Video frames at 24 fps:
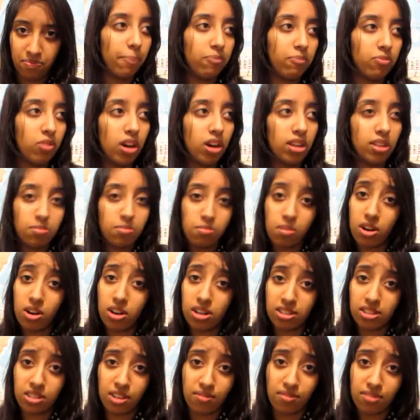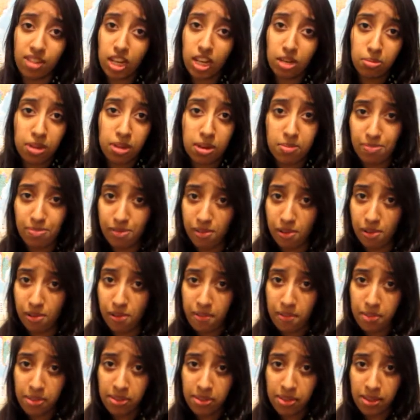what in the minds of these
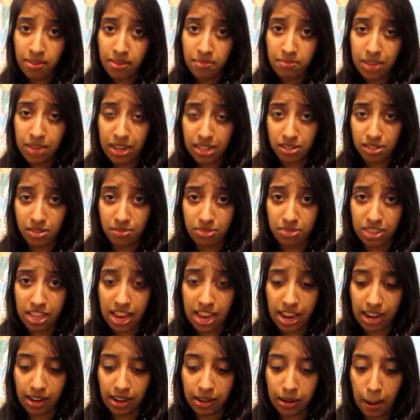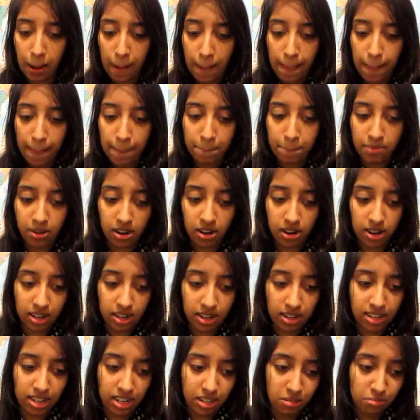people makes them think
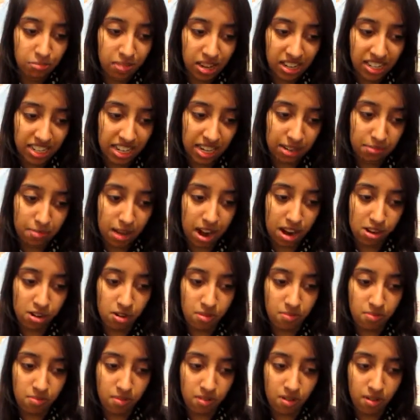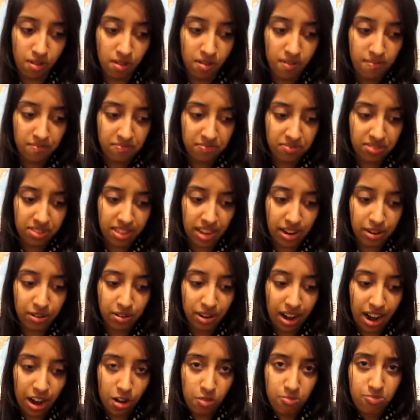by dismissing Macklemore that it
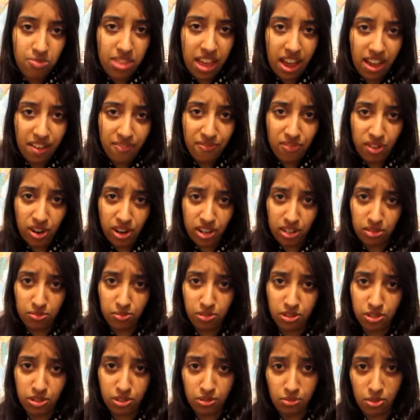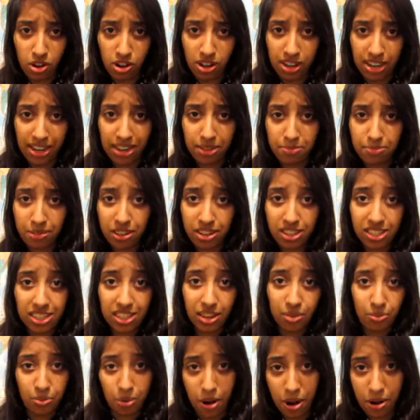will help their fight towards equality because
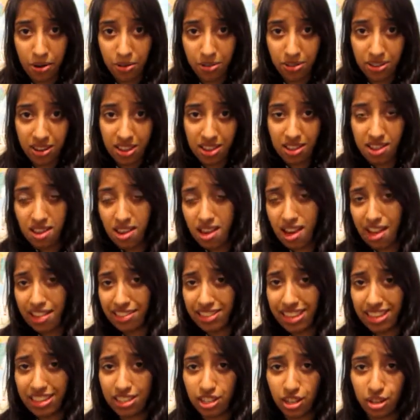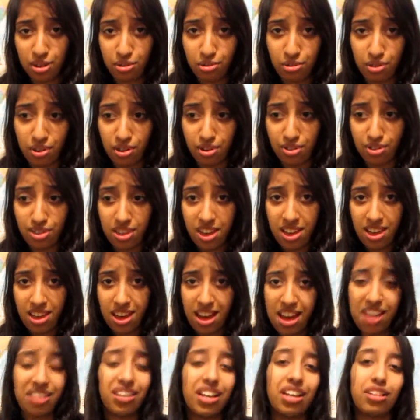it won't, and that's the truth.
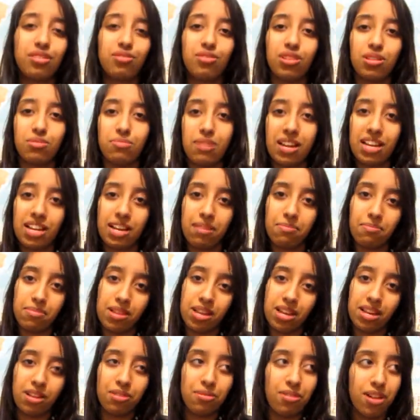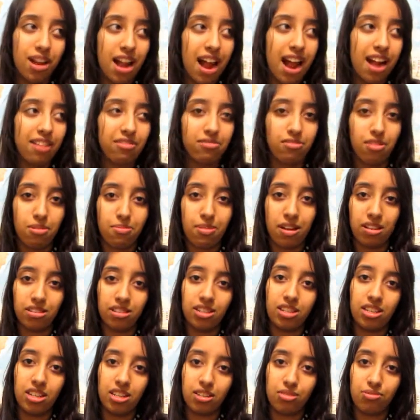And that's what's making me quite angry about
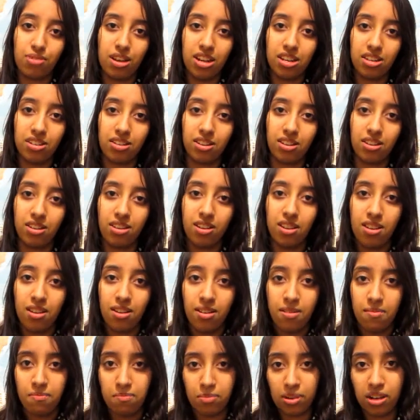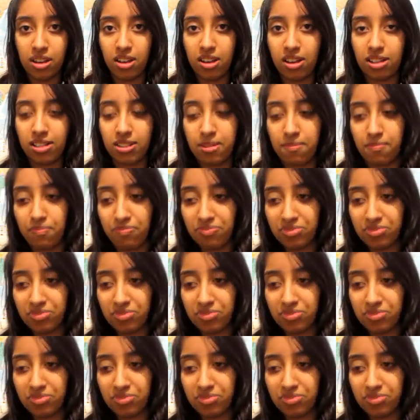the situation because